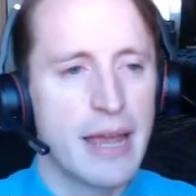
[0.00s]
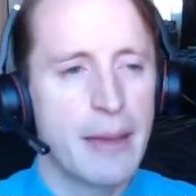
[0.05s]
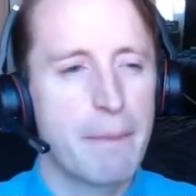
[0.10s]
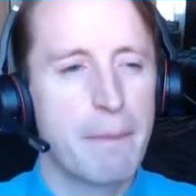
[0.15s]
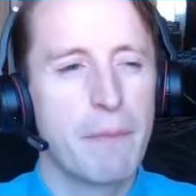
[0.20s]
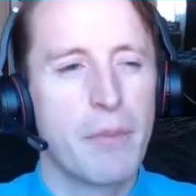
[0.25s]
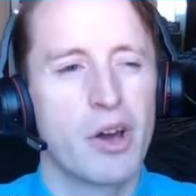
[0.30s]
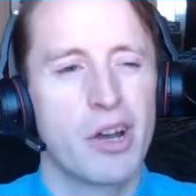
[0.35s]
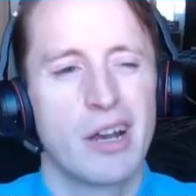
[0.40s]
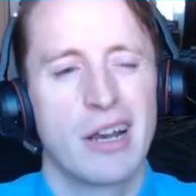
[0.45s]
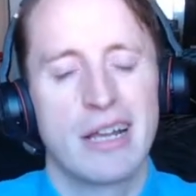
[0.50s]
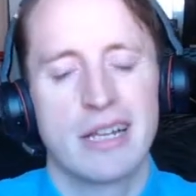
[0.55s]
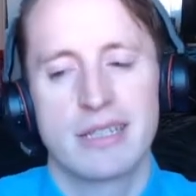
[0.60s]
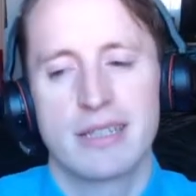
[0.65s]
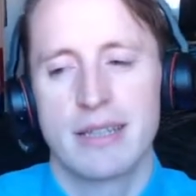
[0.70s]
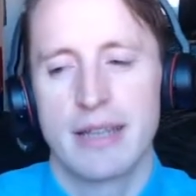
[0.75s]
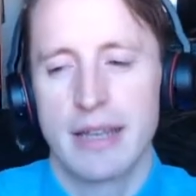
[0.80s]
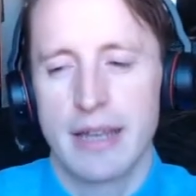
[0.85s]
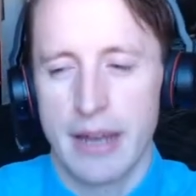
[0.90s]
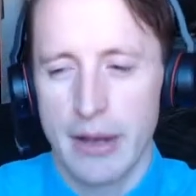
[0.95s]
model as
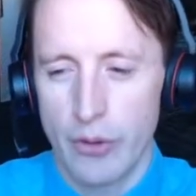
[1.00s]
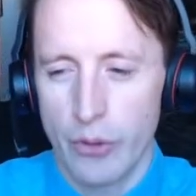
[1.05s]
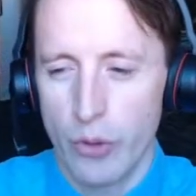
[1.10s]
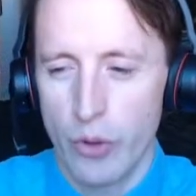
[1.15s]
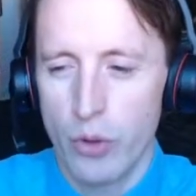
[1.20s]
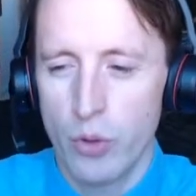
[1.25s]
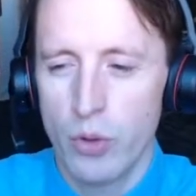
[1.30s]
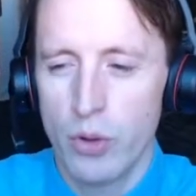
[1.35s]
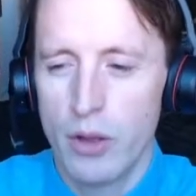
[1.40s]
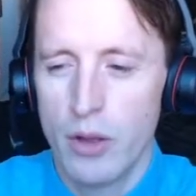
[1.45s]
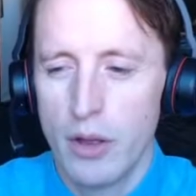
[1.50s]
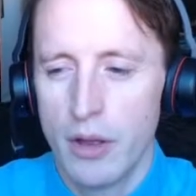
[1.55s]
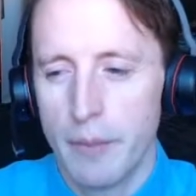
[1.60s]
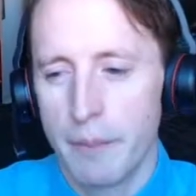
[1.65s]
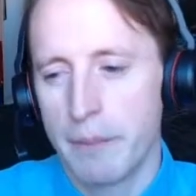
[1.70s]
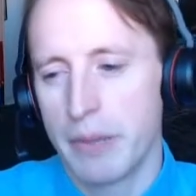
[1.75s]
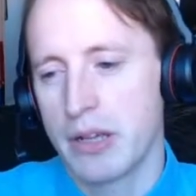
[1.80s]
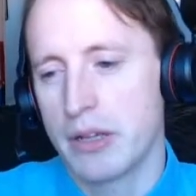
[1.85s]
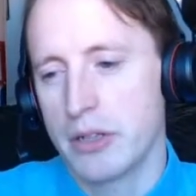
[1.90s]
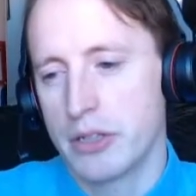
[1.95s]
the hero
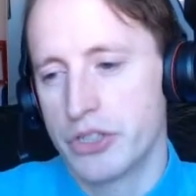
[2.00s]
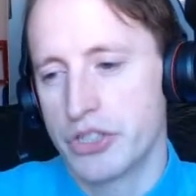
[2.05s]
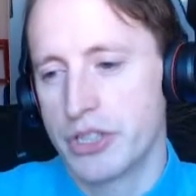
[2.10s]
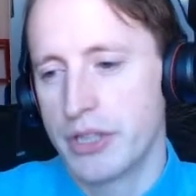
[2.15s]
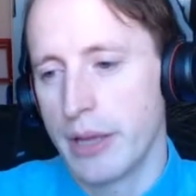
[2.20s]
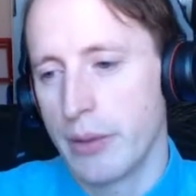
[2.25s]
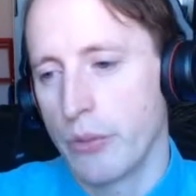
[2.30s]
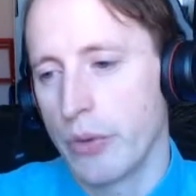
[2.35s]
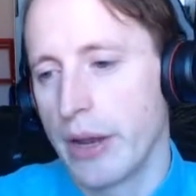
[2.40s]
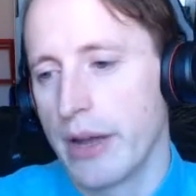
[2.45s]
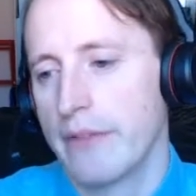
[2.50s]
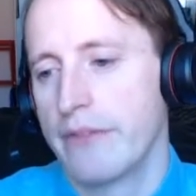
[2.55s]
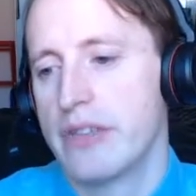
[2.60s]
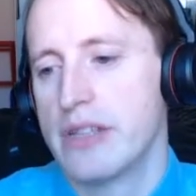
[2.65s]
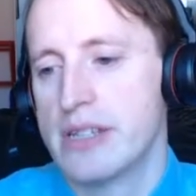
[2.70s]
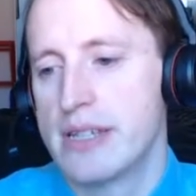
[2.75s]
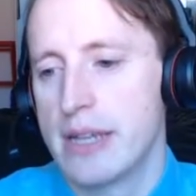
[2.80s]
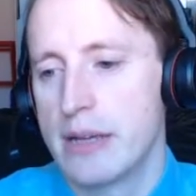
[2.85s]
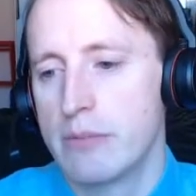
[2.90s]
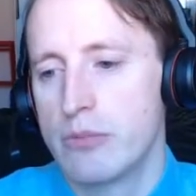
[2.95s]
because they would have the
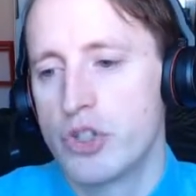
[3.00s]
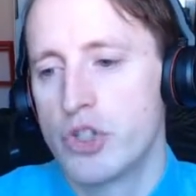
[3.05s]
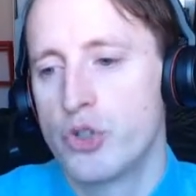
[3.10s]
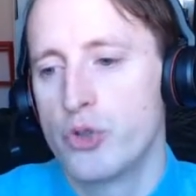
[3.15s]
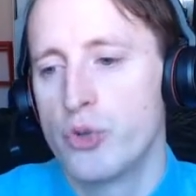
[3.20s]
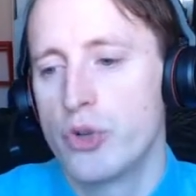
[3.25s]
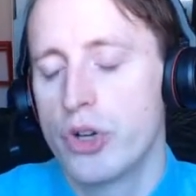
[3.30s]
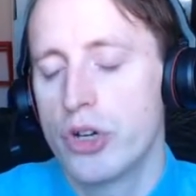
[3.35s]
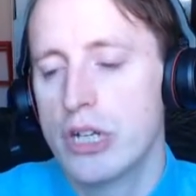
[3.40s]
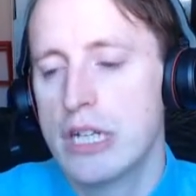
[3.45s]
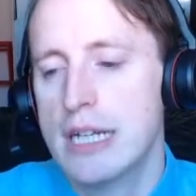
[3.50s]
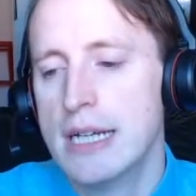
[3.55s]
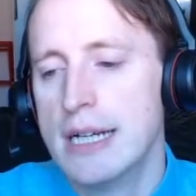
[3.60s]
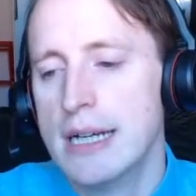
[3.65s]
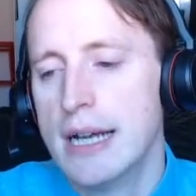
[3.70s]
same suit on.